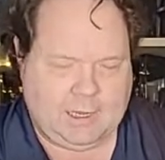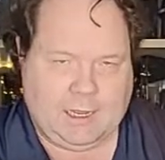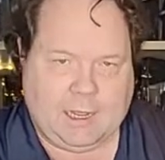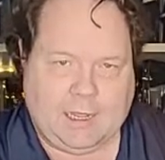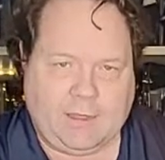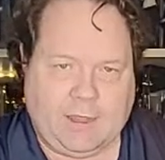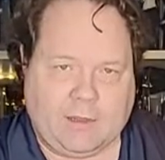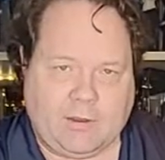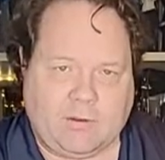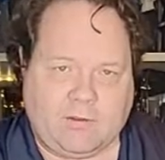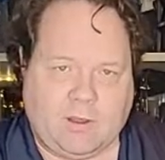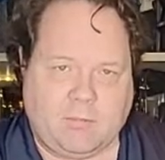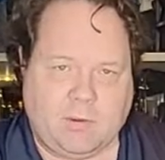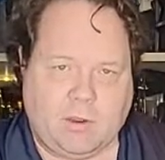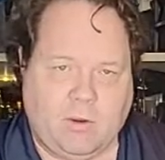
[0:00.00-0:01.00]
I think there's
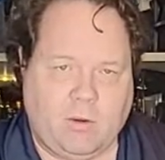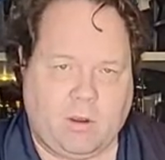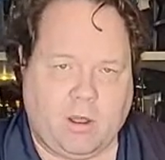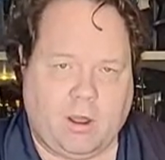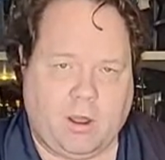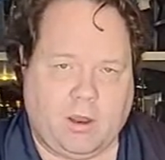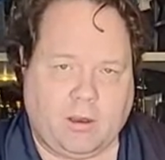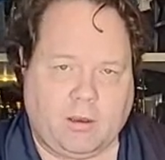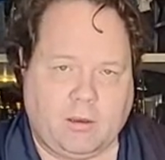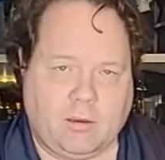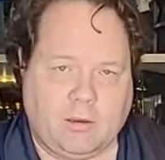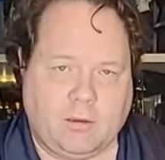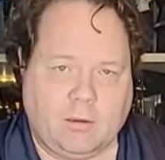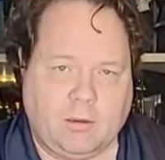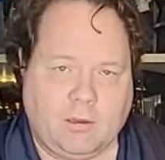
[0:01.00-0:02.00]
something going on
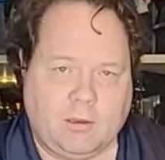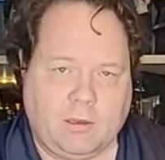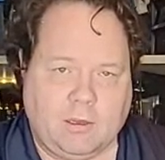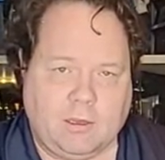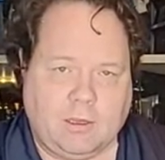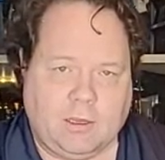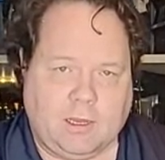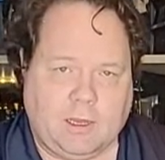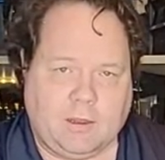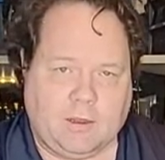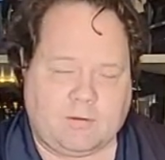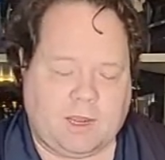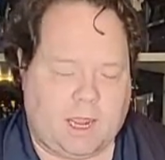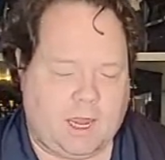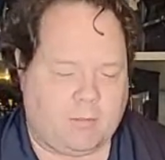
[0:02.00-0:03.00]
in the
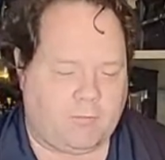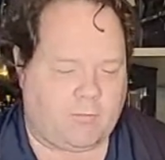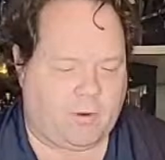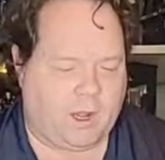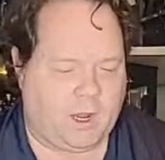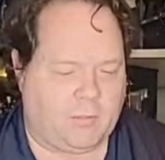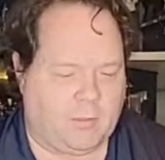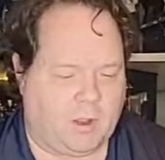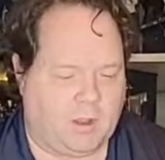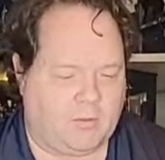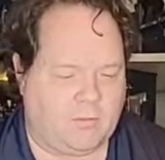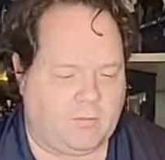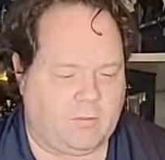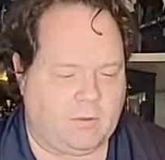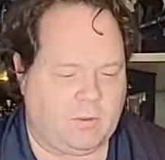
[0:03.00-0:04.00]
time frame
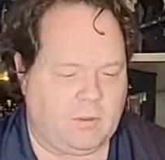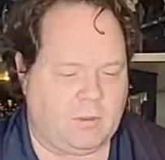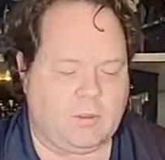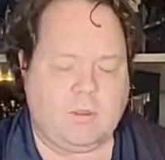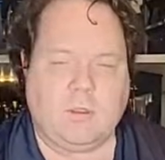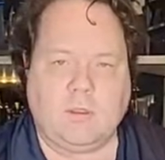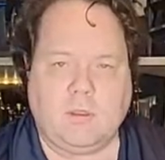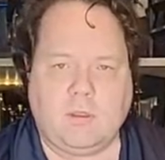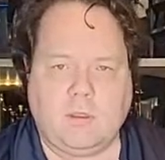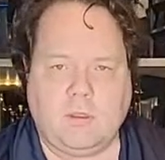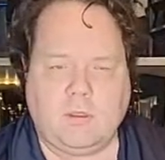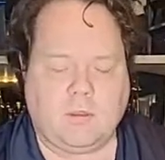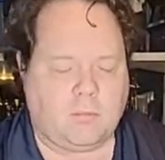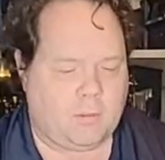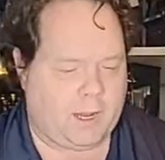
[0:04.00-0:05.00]
of
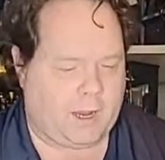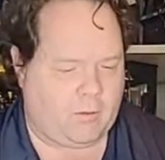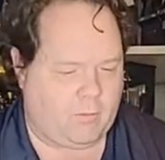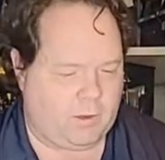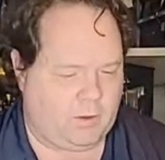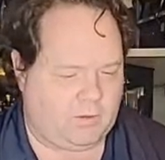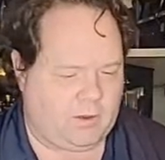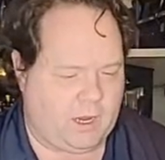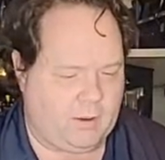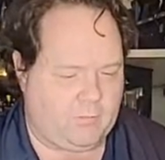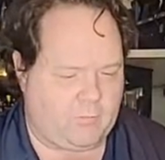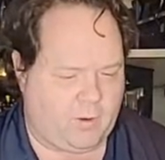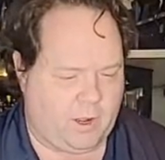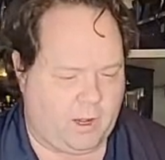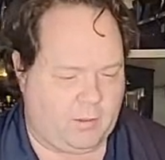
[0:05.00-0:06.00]
the Black Widow time
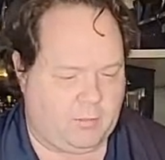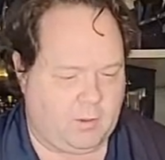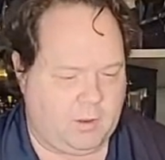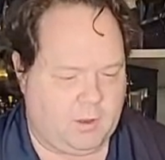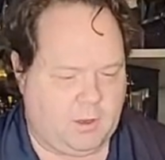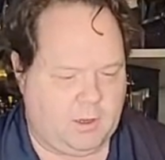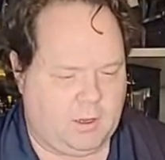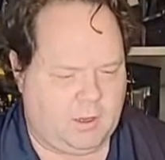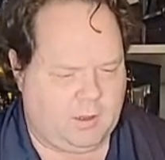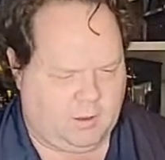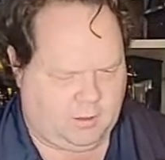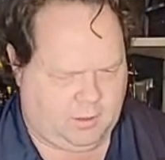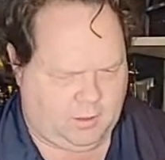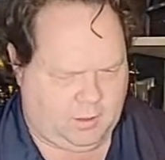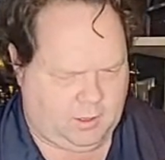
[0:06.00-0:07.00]
frame,
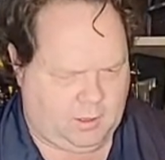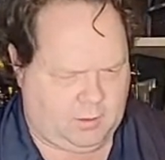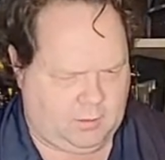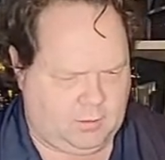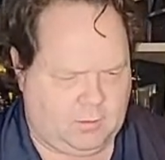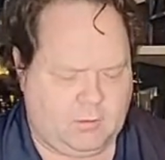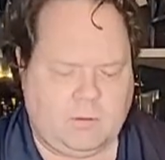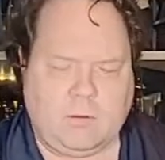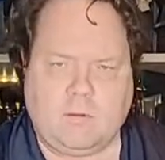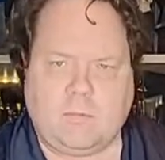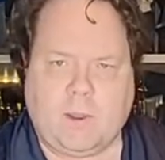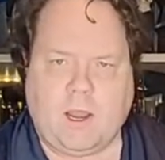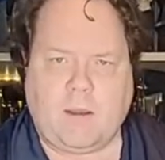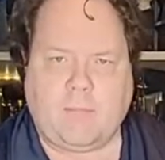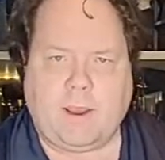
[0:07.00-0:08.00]
the
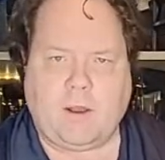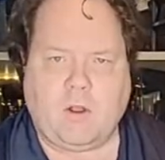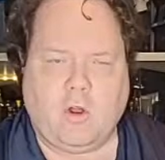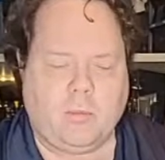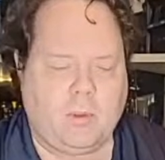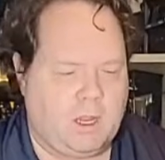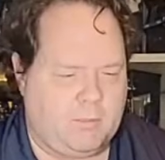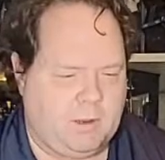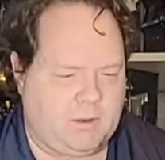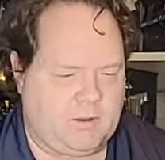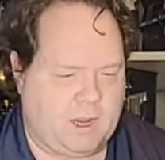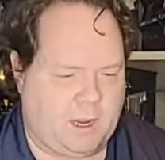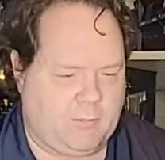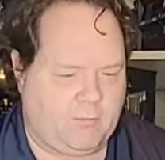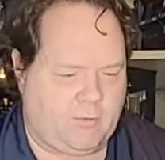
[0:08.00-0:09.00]
Spider-Man Homecoming
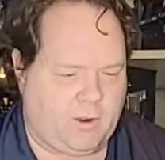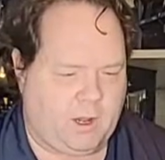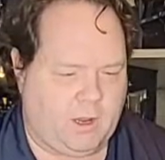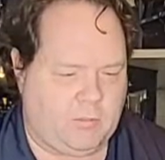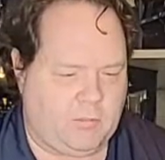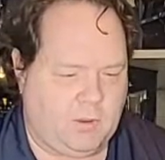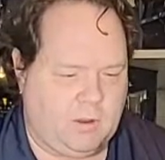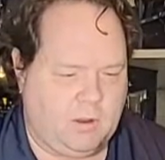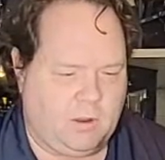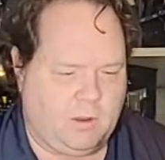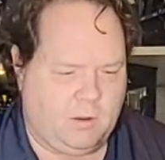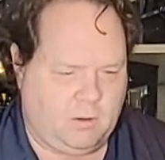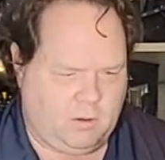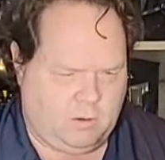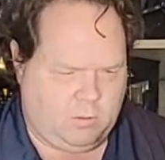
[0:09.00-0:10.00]
time frame,
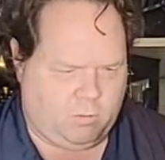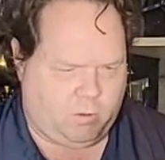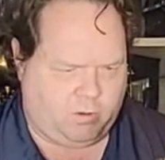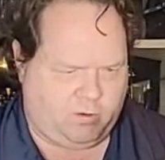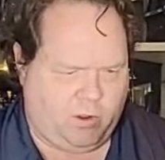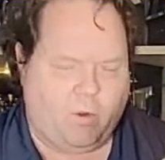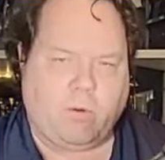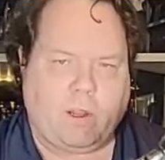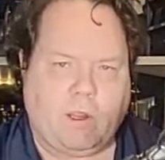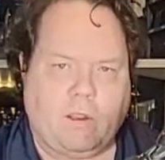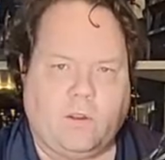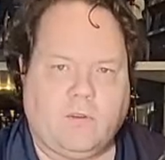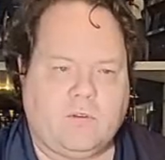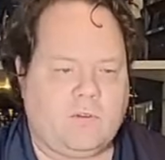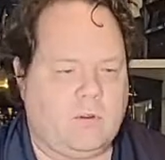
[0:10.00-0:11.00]
where Tony
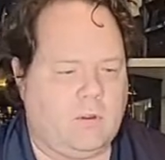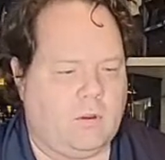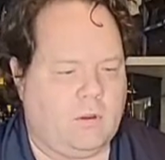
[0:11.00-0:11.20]
is